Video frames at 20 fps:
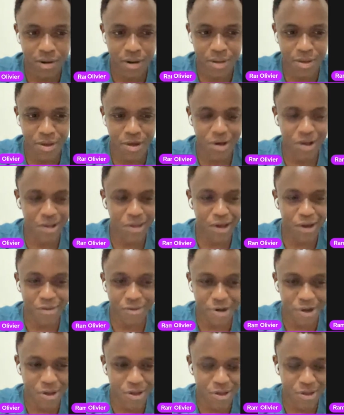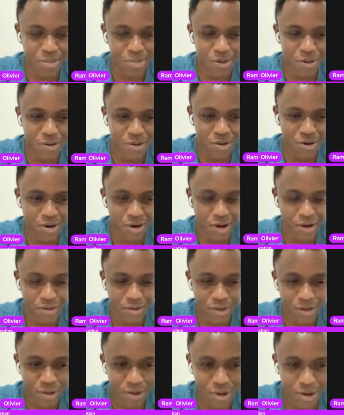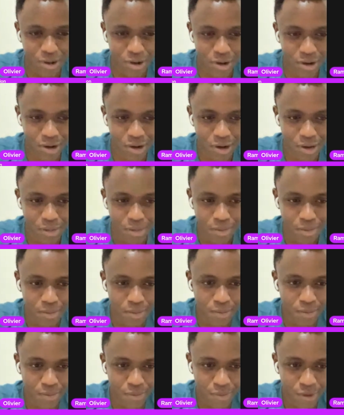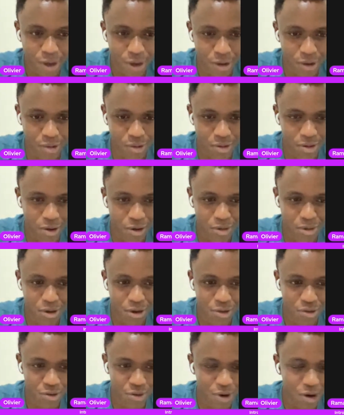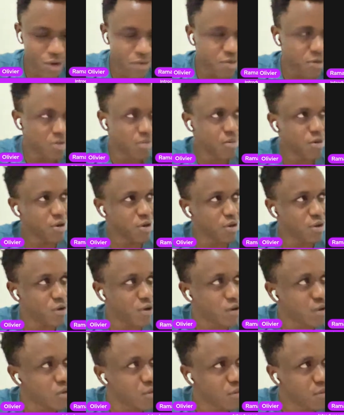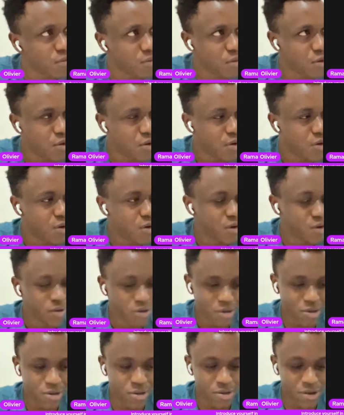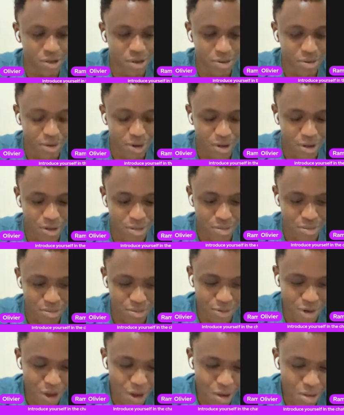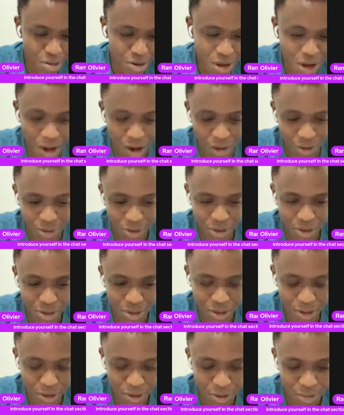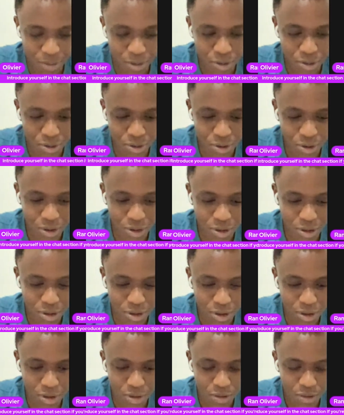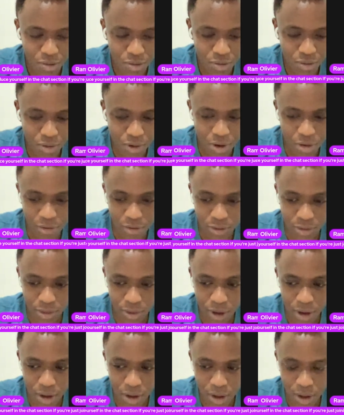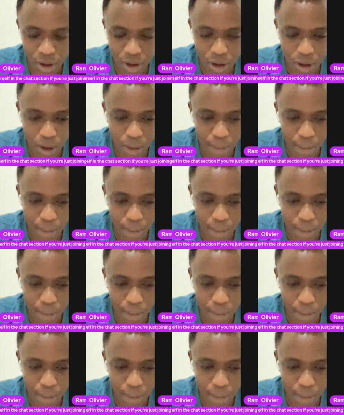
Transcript: I think I've said basically everything. Thank you guys for having me. This is a really interesting opportunity for everyone,